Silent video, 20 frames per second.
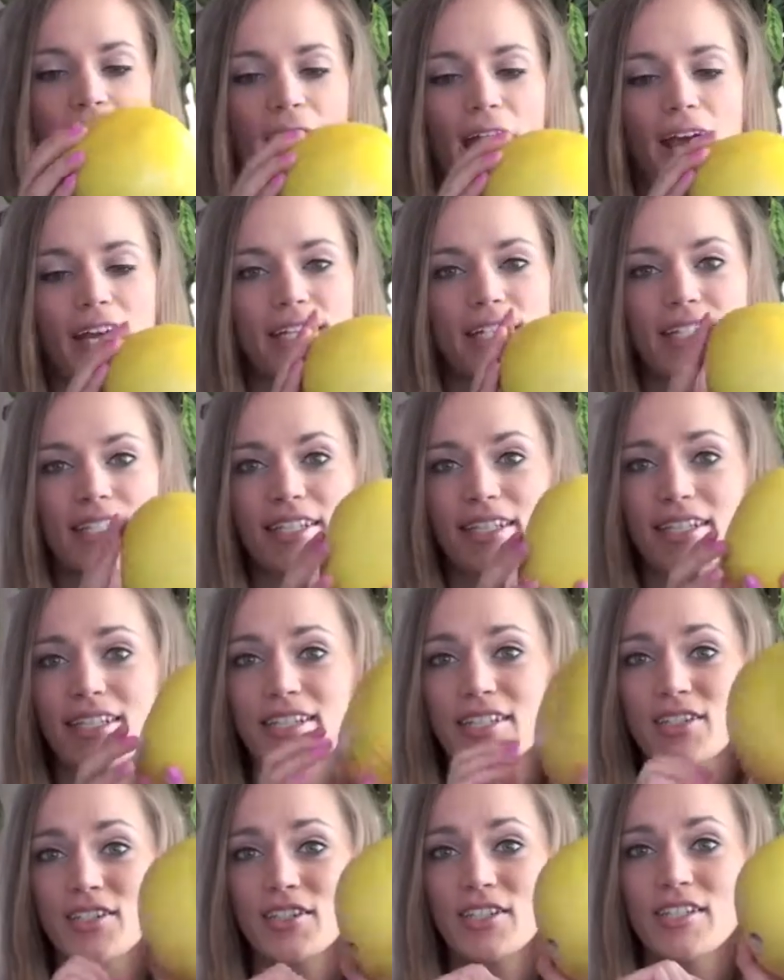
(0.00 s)
and
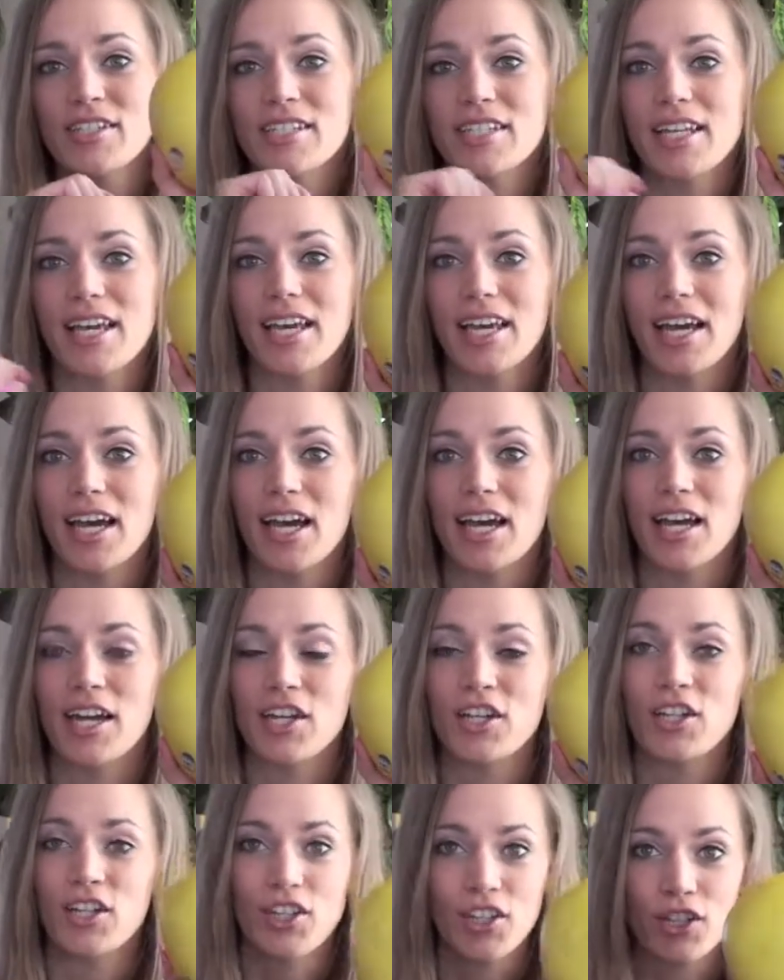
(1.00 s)
this looks like a
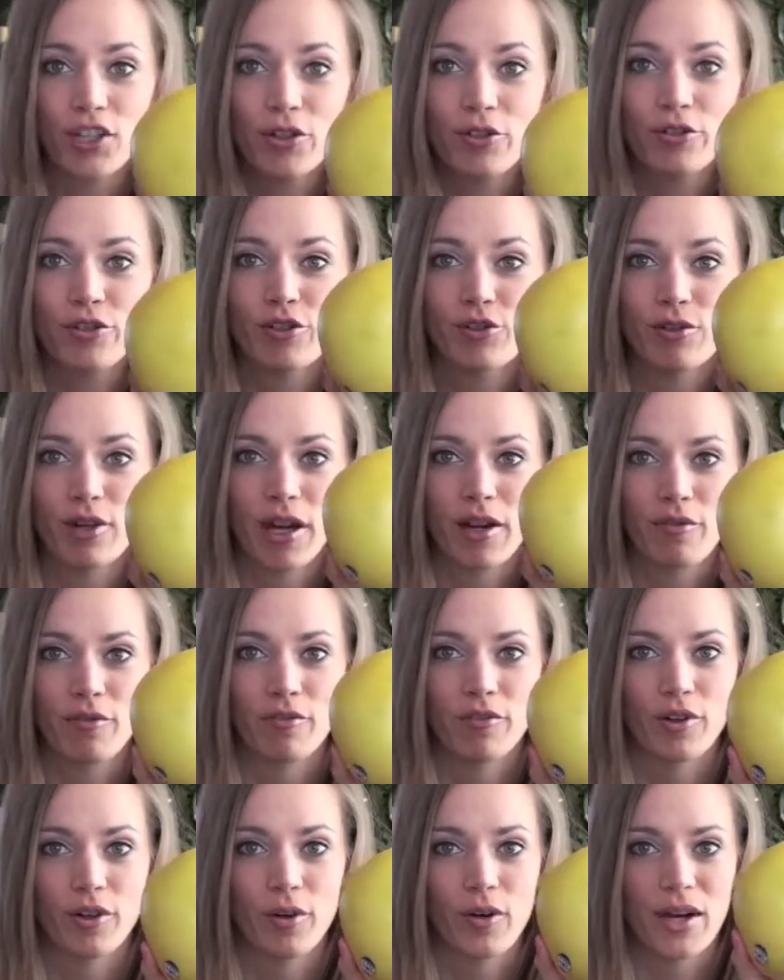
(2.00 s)
huge
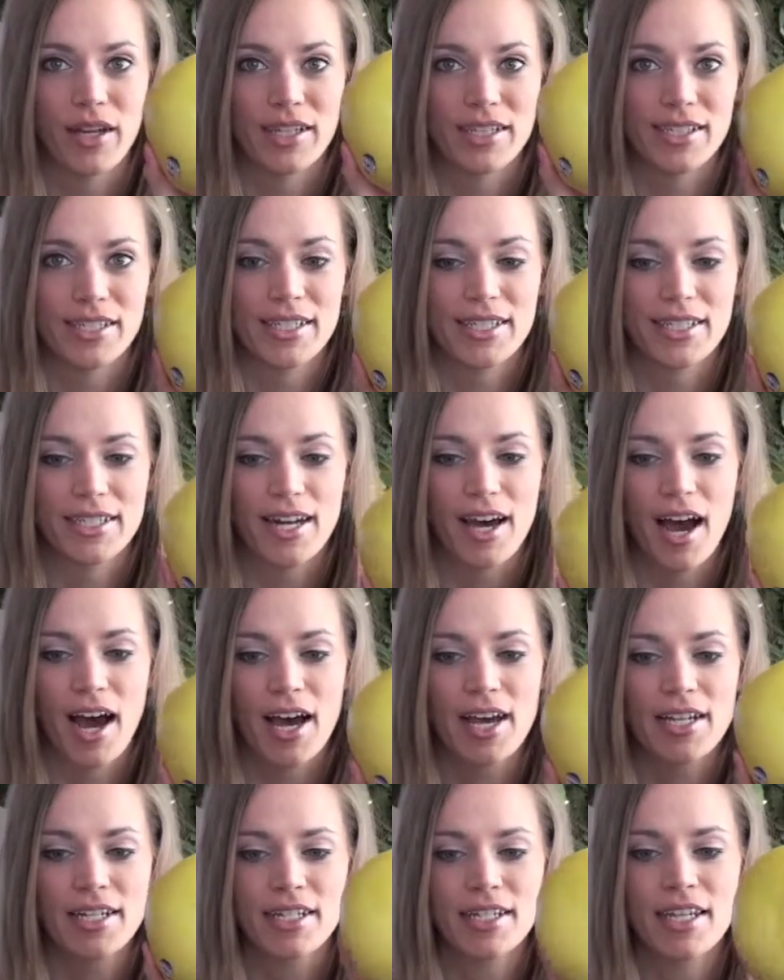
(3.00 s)
grapefruit, and it's
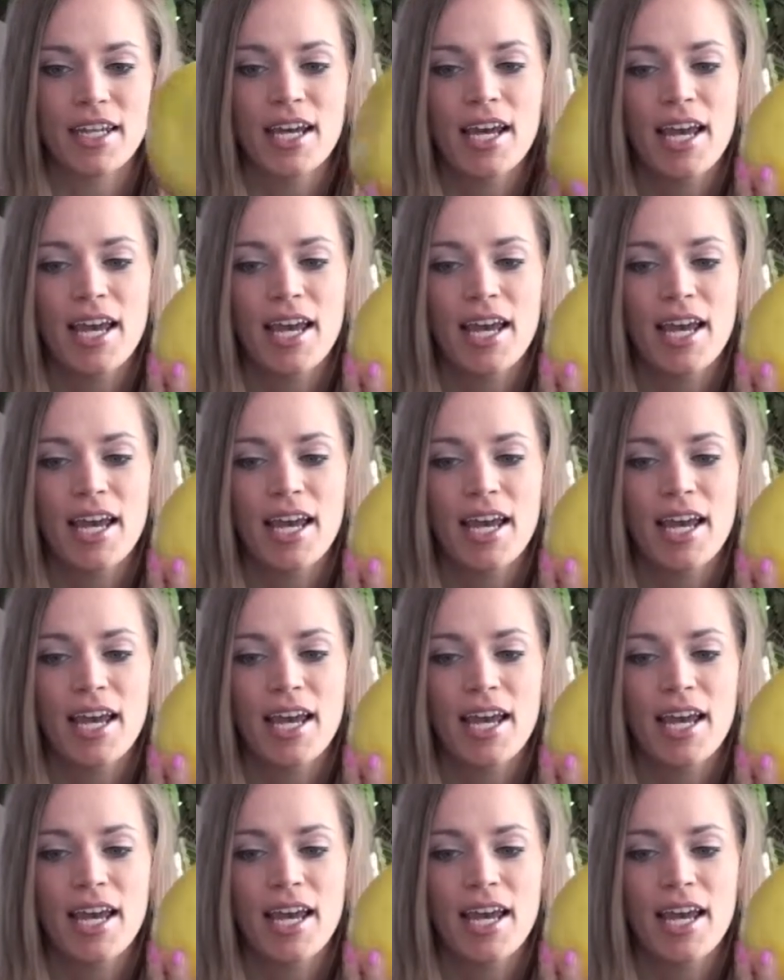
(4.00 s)
not.